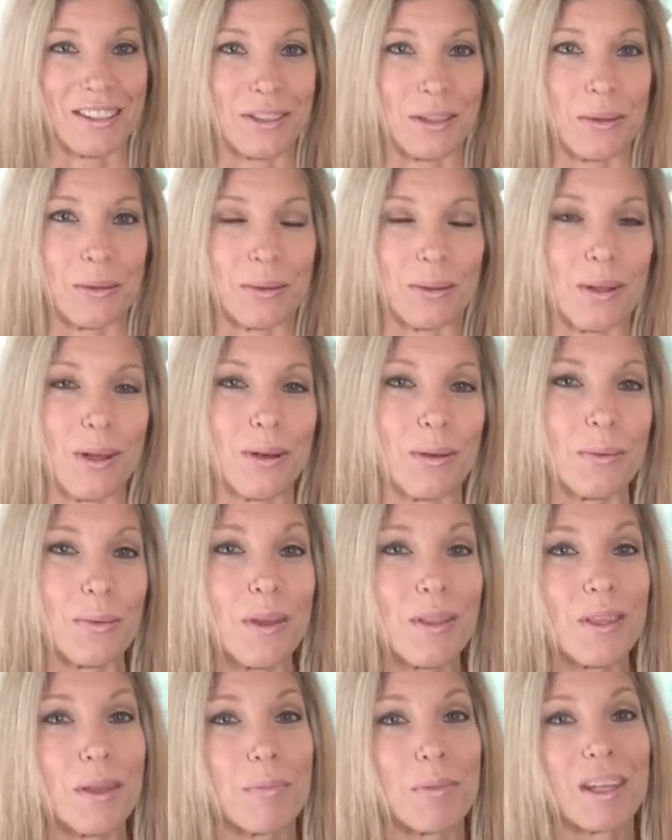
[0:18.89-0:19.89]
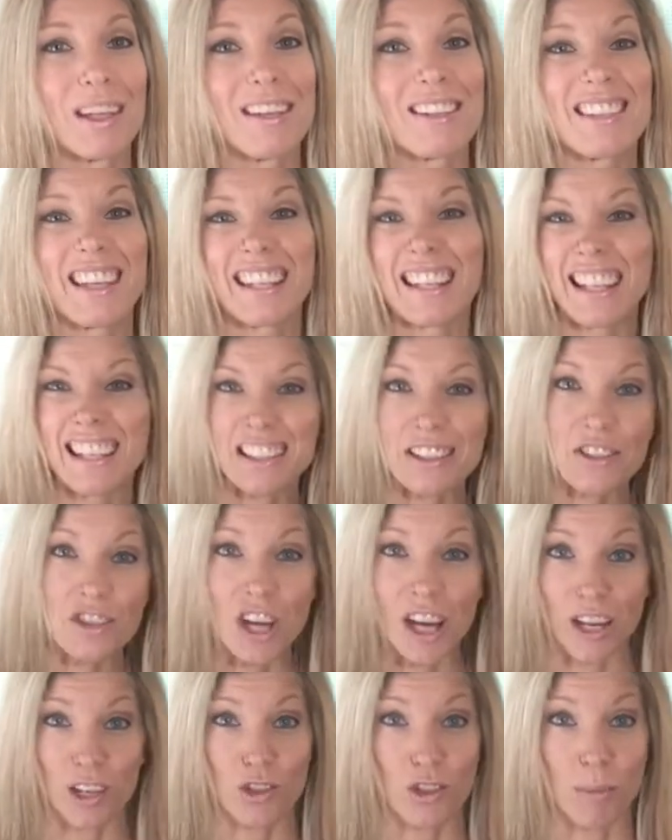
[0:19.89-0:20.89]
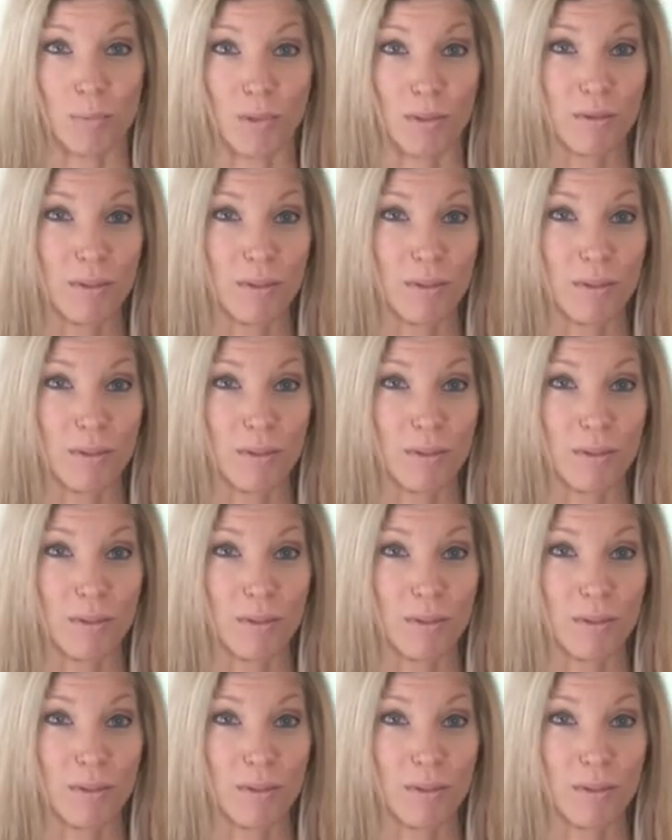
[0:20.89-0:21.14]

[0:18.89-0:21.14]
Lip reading: to go along with it because I like to change up the